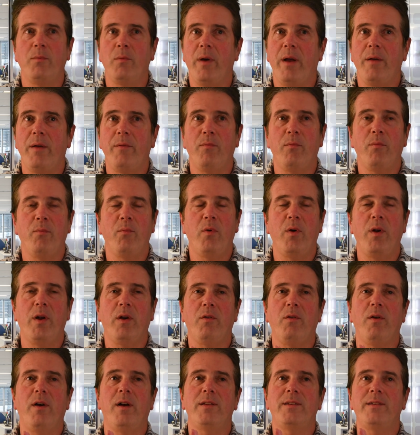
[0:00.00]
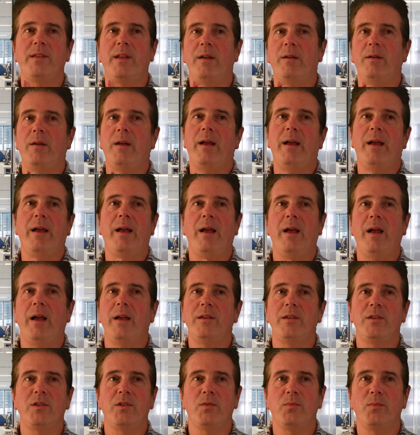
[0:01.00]
I've run across that I, I
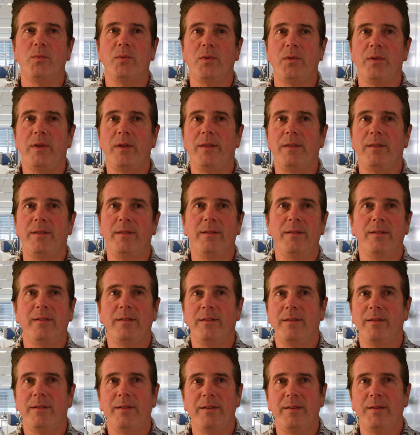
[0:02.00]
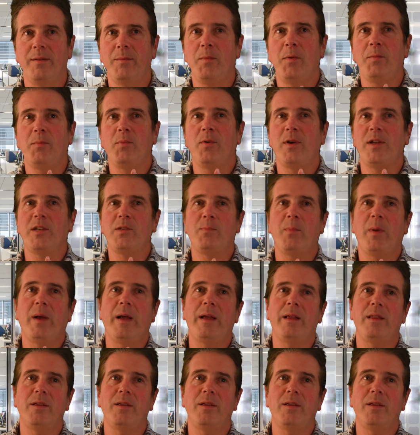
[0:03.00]
just really am impressed by.